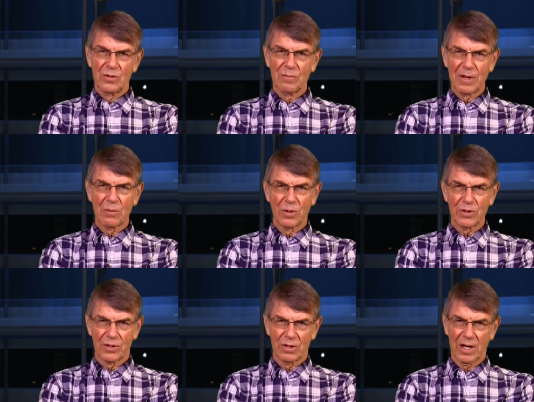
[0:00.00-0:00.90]
You may
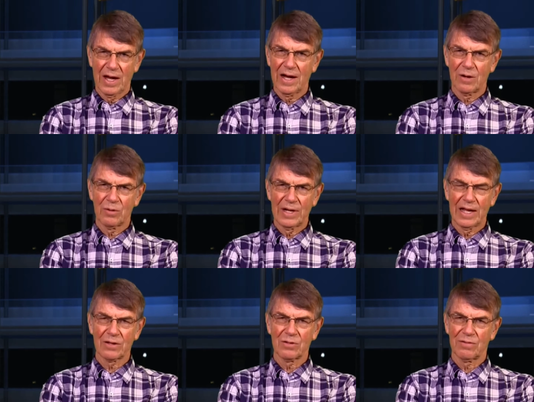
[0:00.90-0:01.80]
wonder how
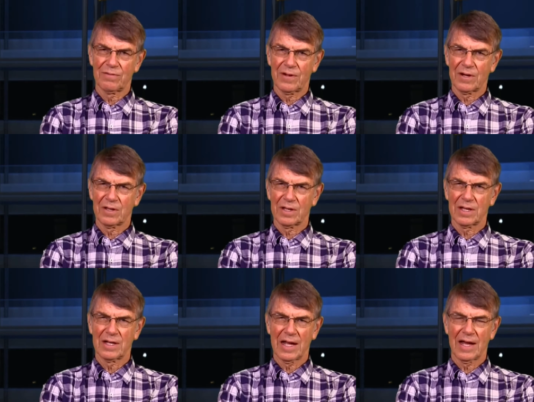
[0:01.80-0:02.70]
lactoferrin
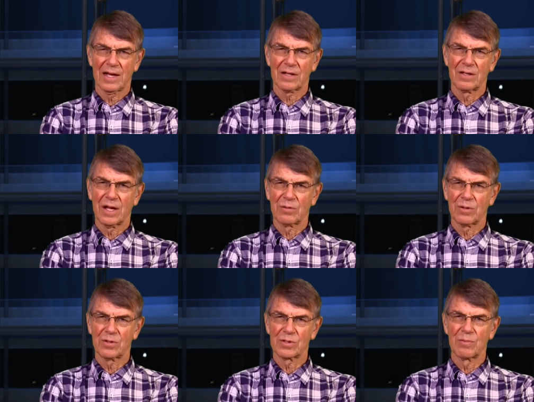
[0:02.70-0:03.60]
can act down
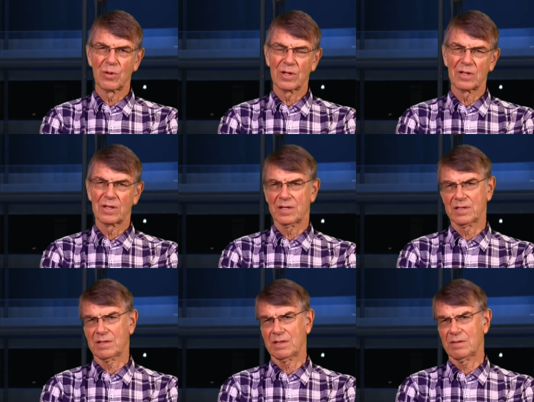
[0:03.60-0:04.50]
in the small
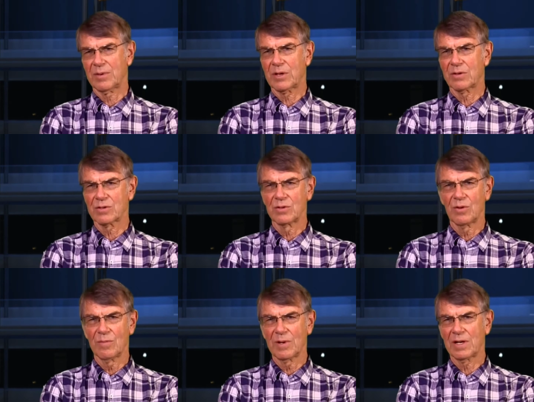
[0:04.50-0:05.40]
intestine, because
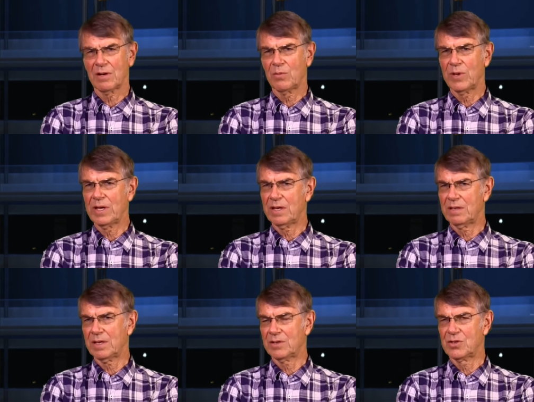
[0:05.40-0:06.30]
normally we
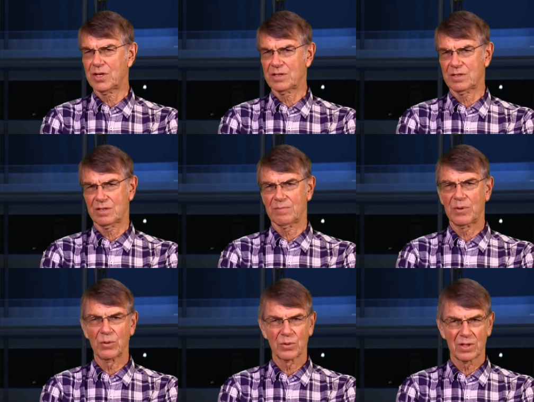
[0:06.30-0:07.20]
digest
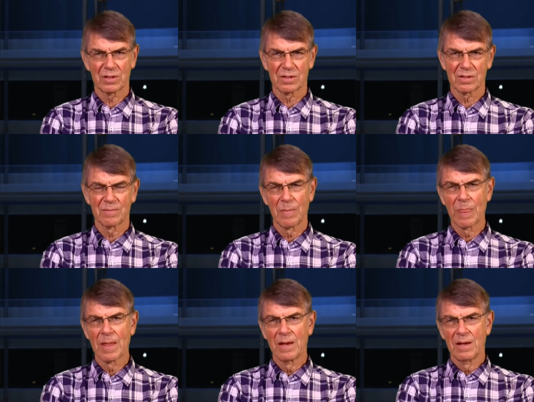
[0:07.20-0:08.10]
proteins.
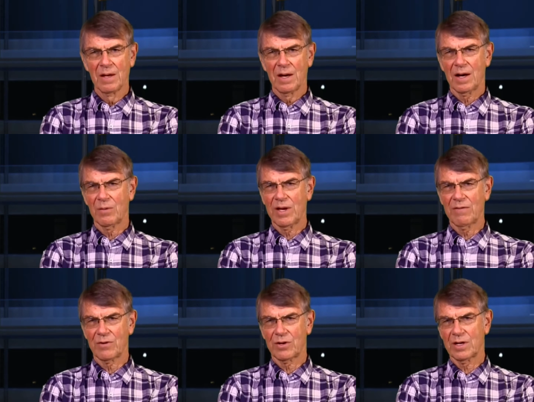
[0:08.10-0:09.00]

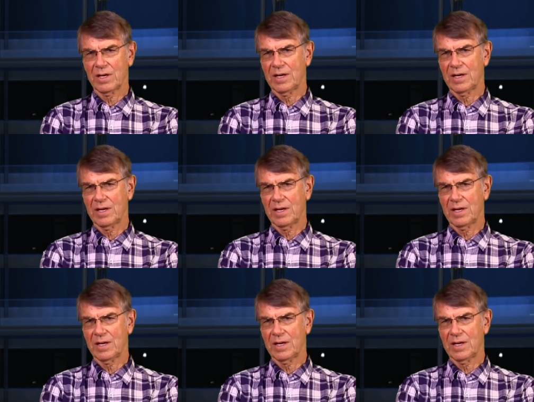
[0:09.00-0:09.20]
However,